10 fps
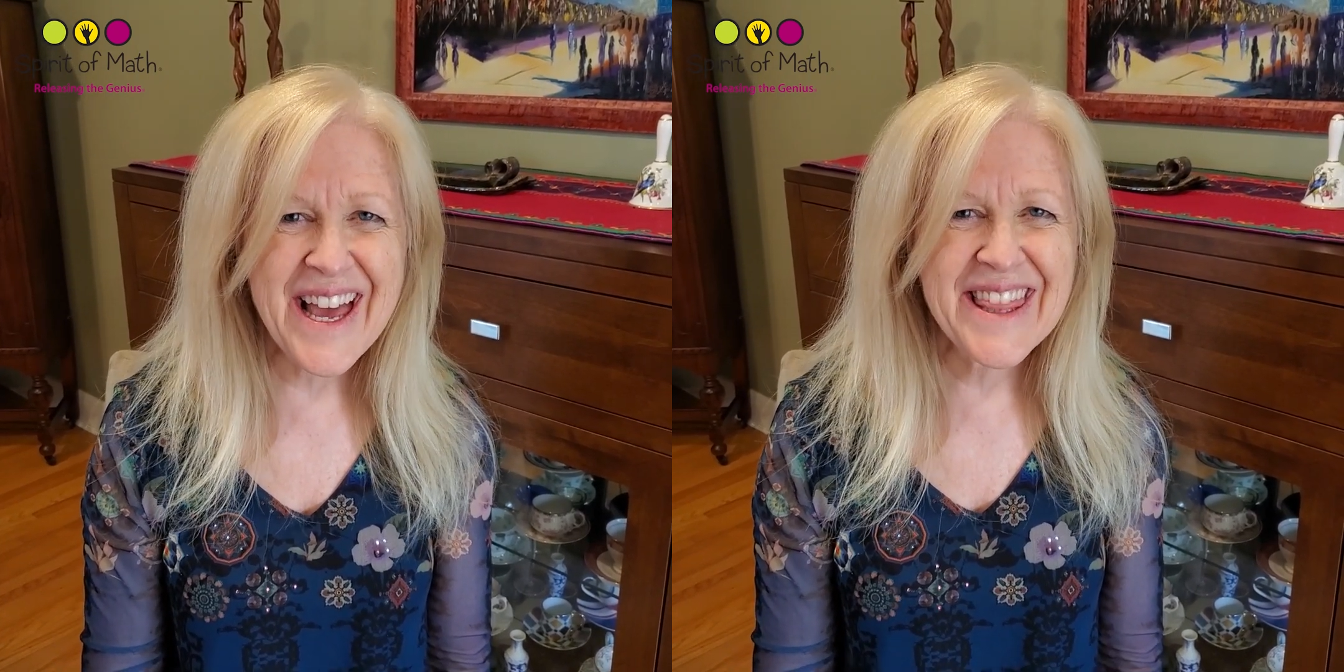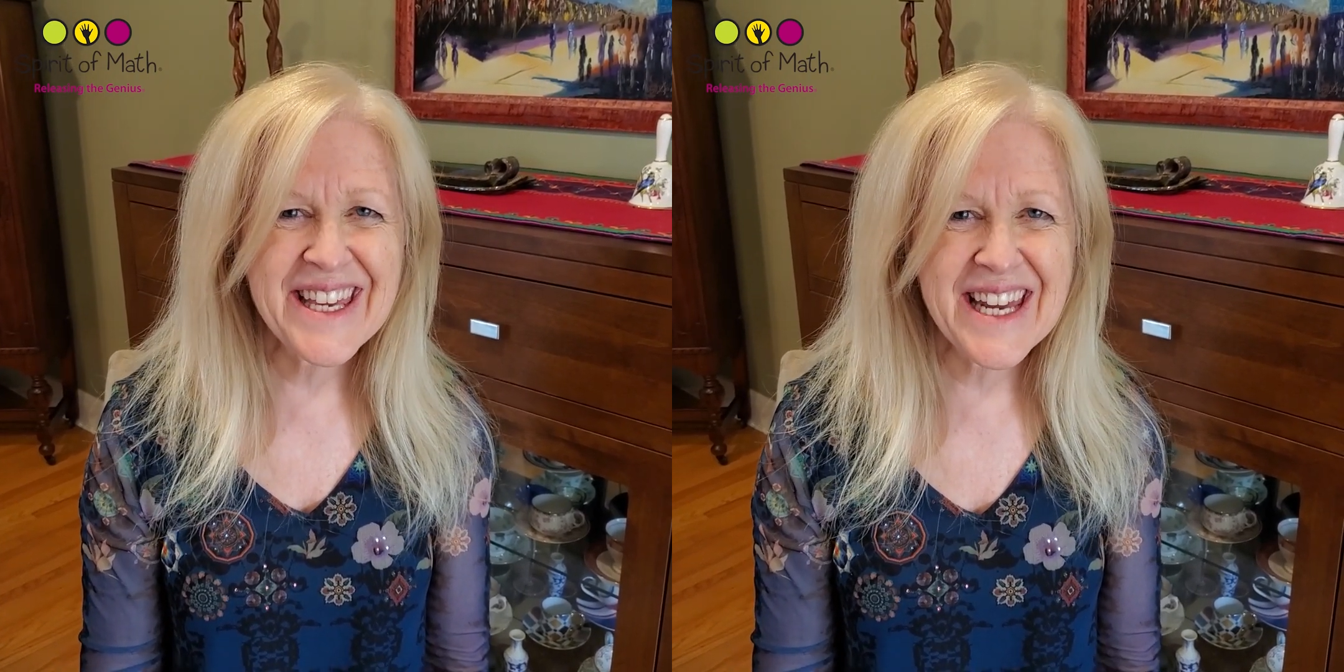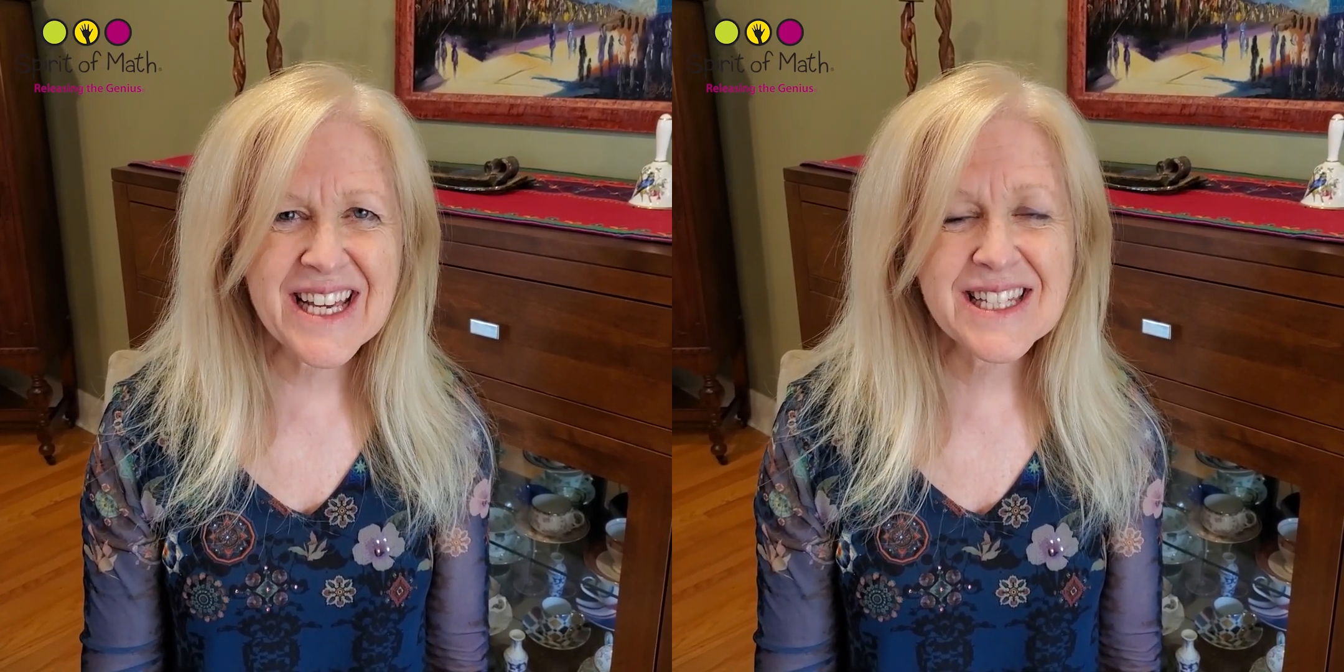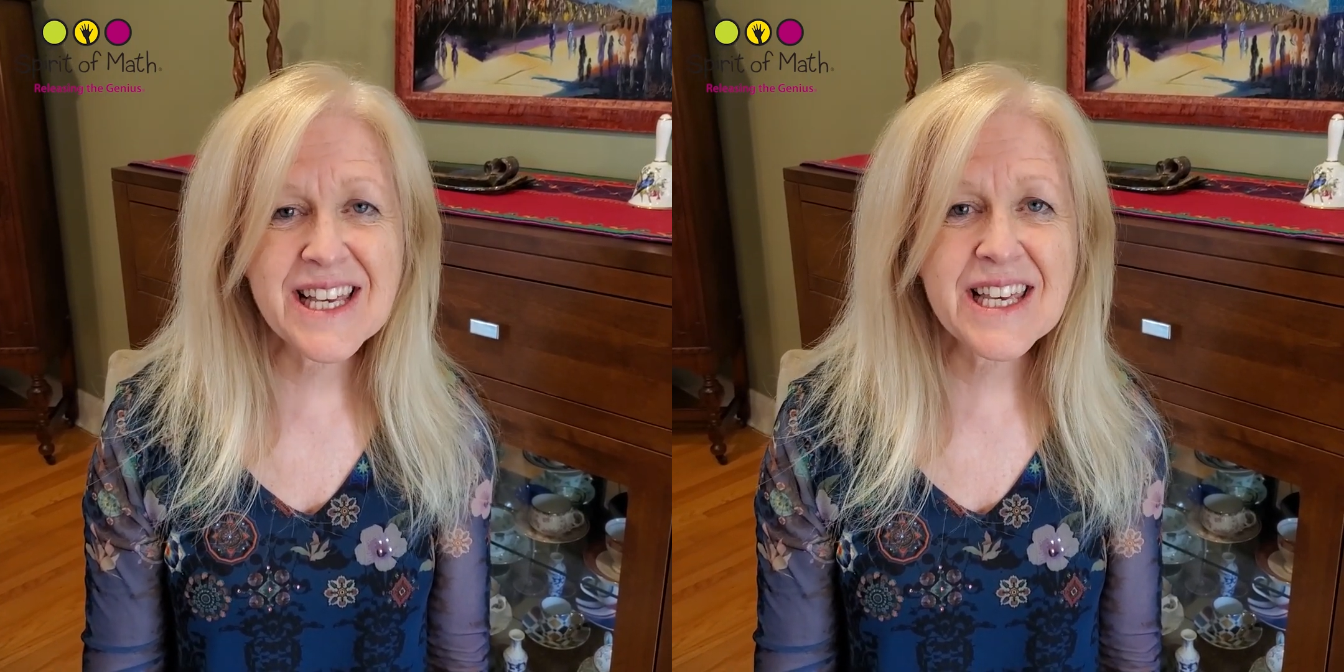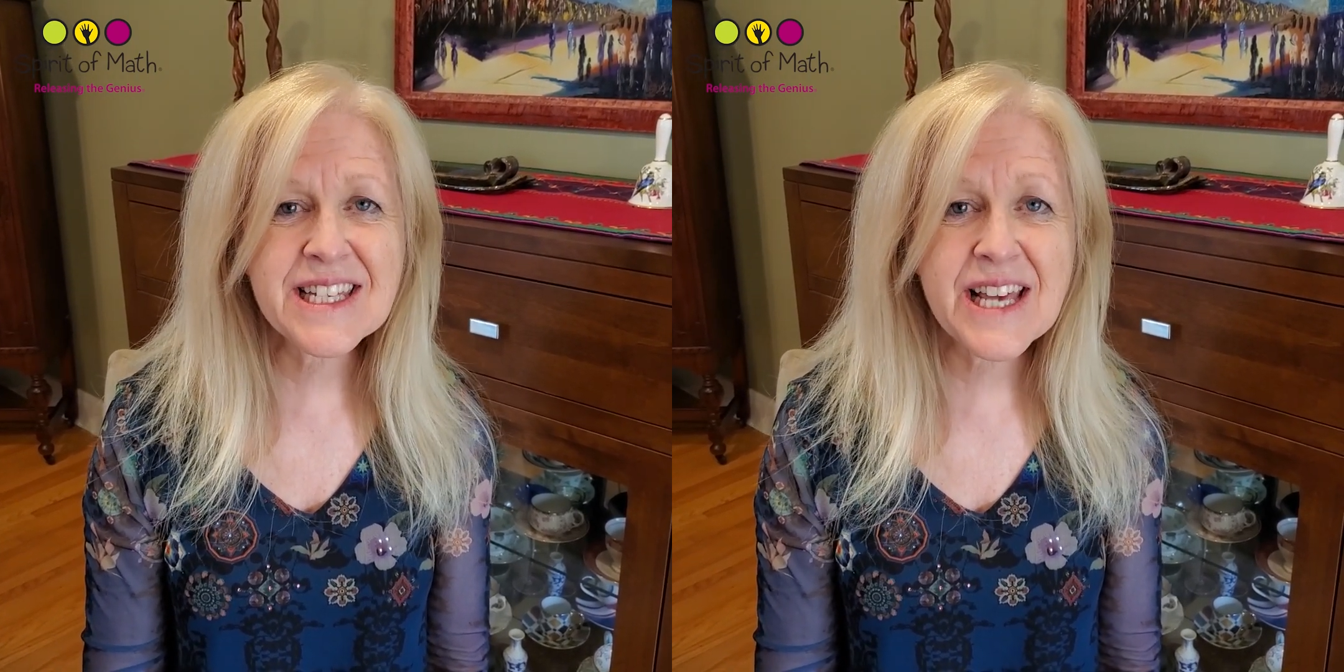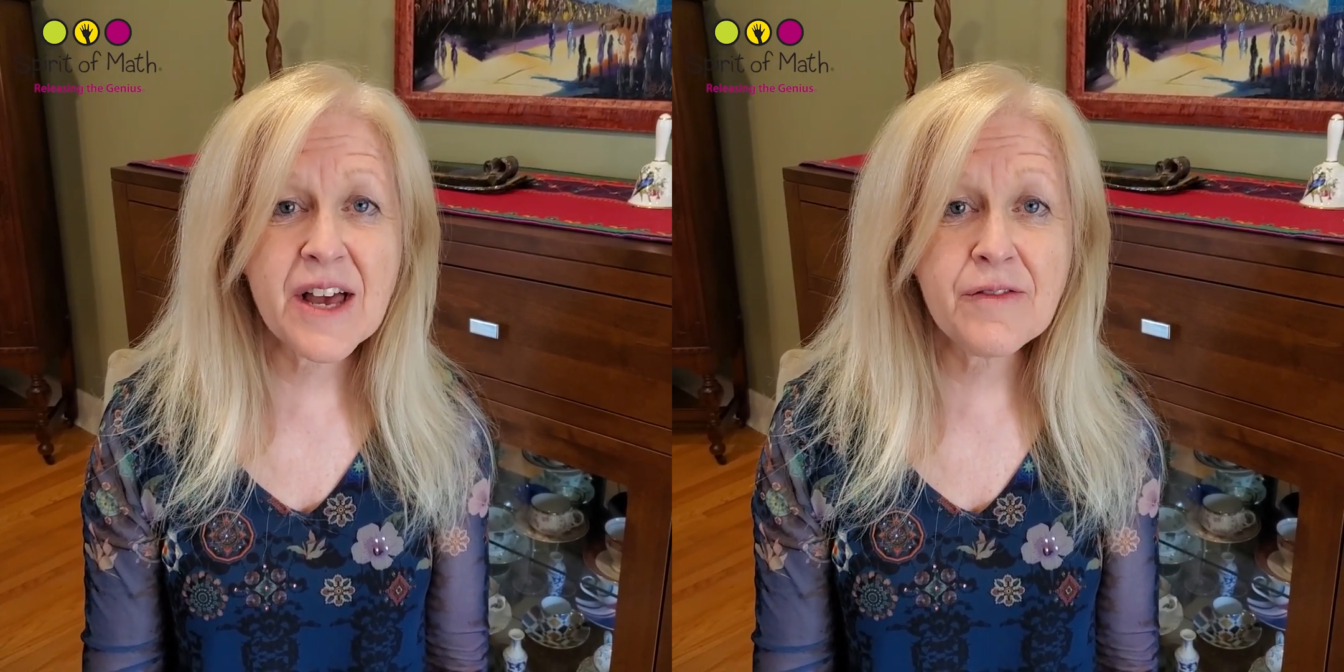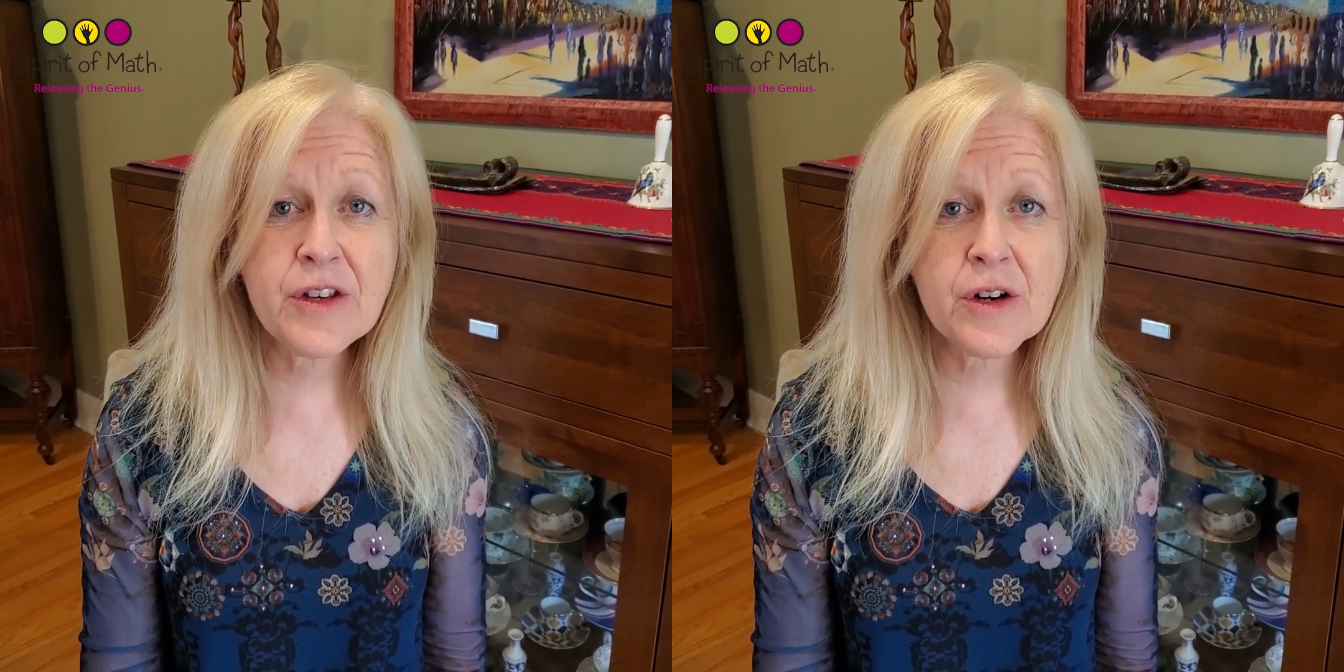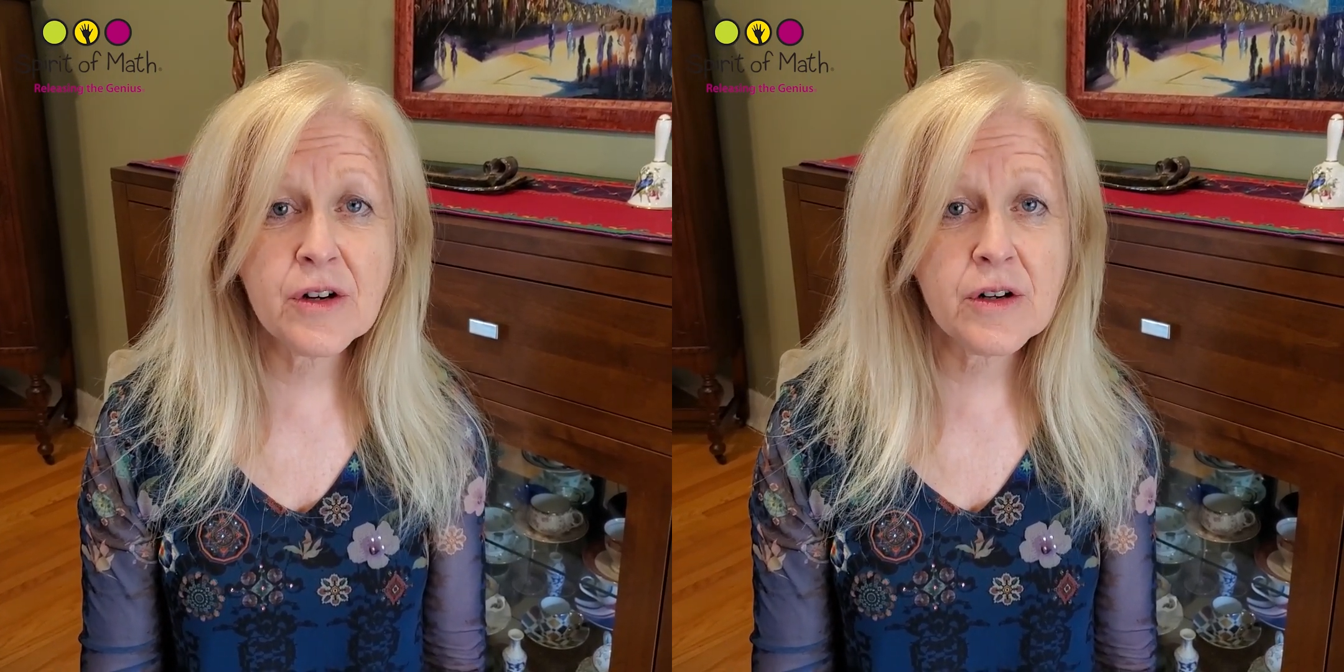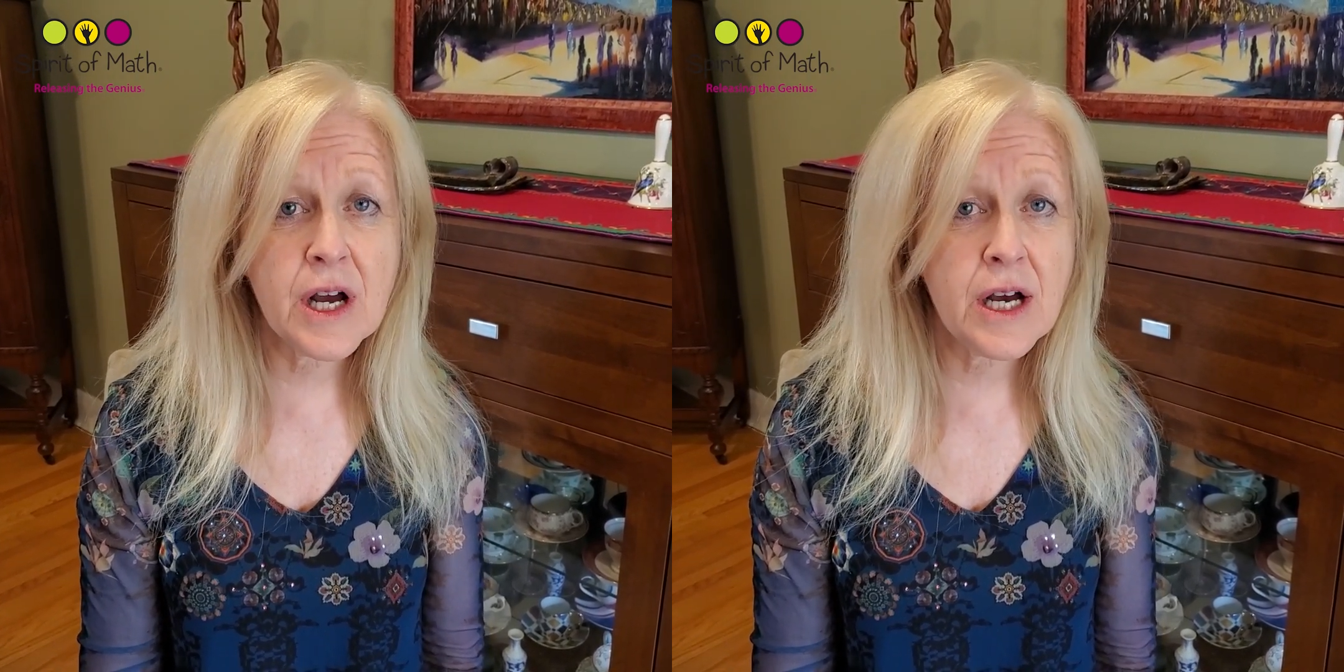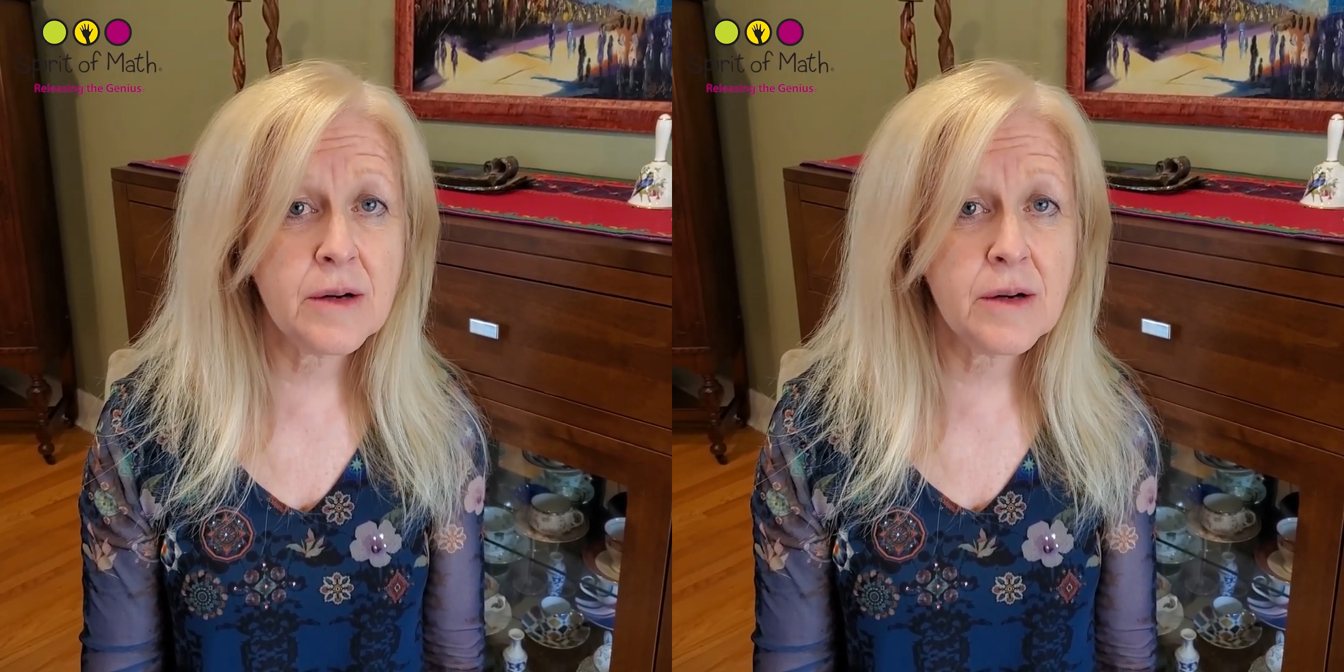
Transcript: The next thing is have your